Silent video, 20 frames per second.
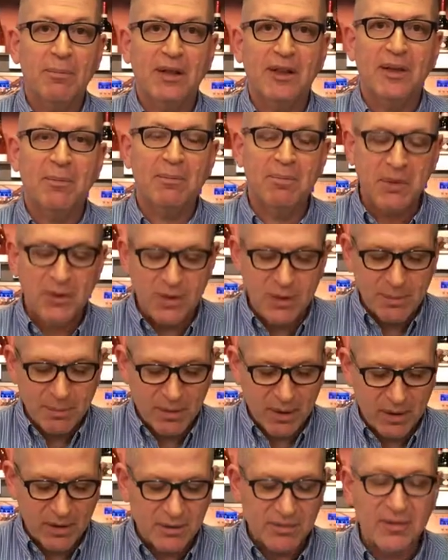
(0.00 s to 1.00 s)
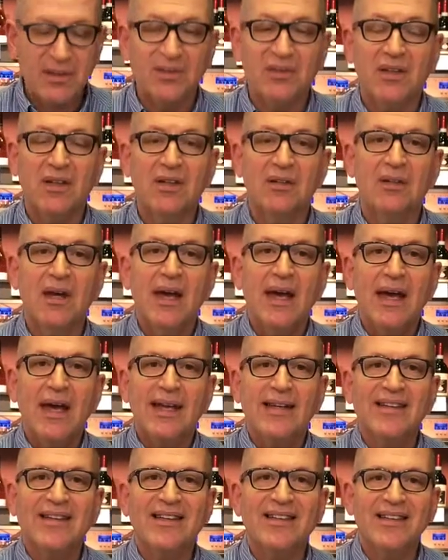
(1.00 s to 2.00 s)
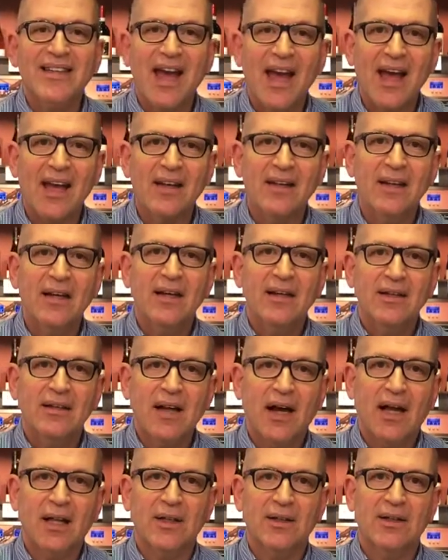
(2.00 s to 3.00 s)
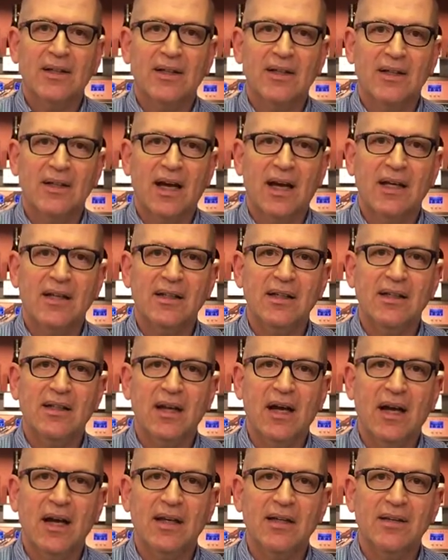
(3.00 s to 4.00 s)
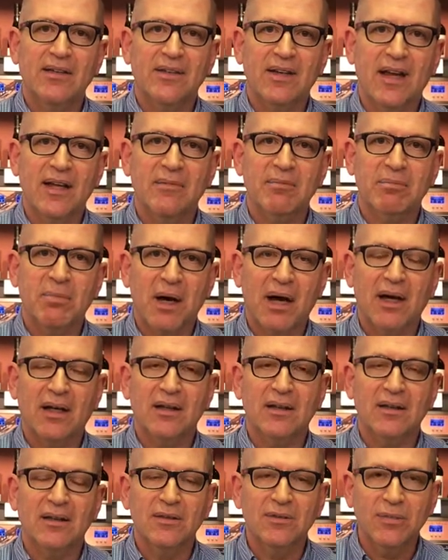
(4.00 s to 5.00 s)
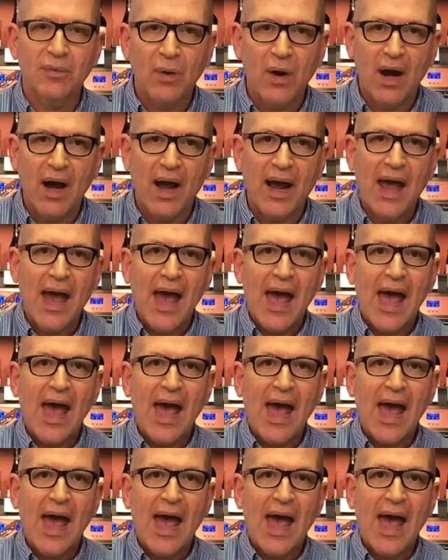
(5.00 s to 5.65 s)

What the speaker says: But the beauty part of this is it's a 10 $1.99 bottle of wine.